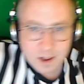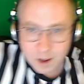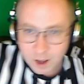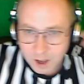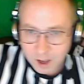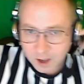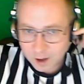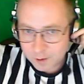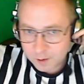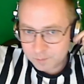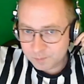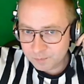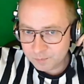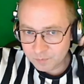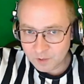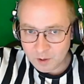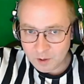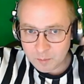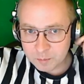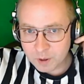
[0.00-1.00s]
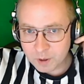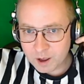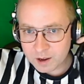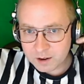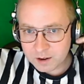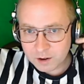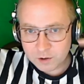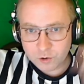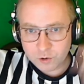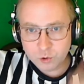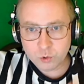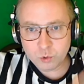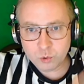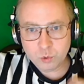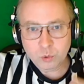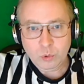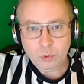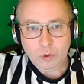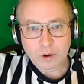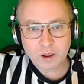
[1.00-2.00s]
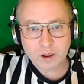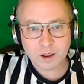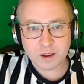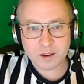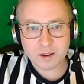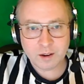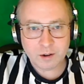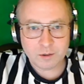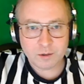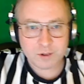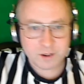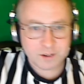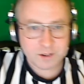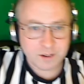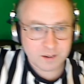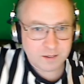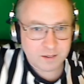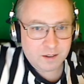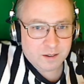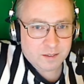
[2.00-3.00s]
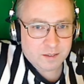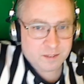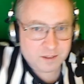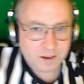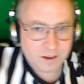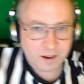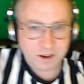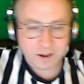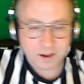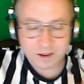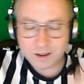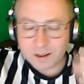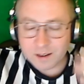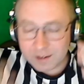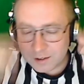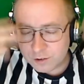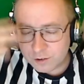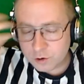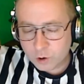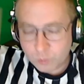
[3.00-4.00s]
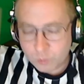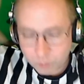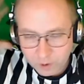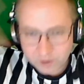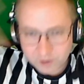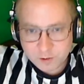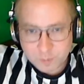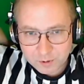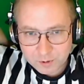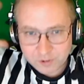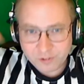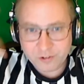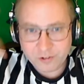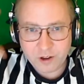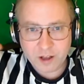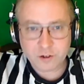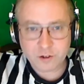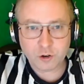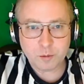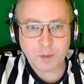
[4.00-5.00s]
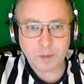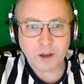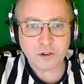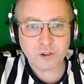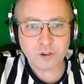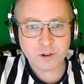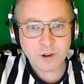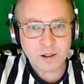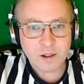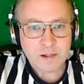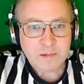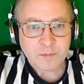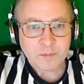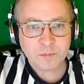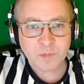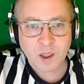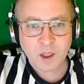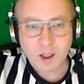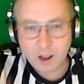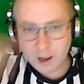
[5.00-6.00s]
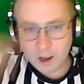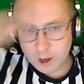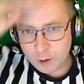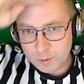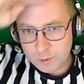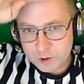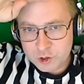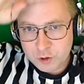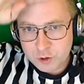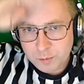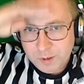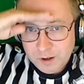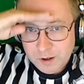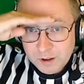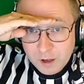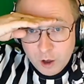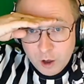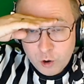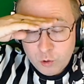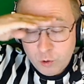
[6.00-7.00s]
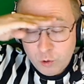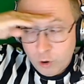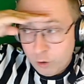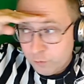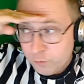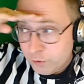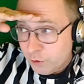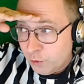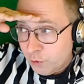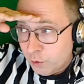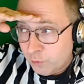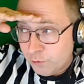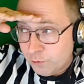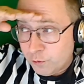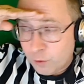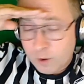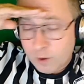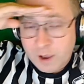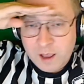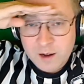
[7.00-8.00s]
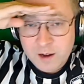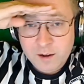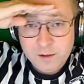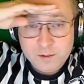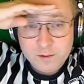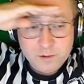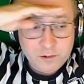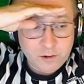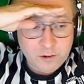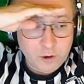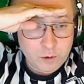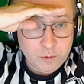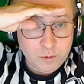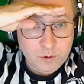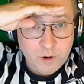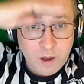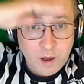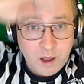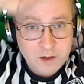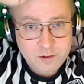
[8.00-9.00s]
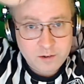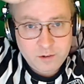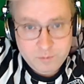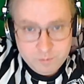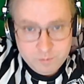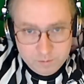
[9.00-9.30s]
But you don't want it to be able to slide too much. A helmet should be low over the forehead, so not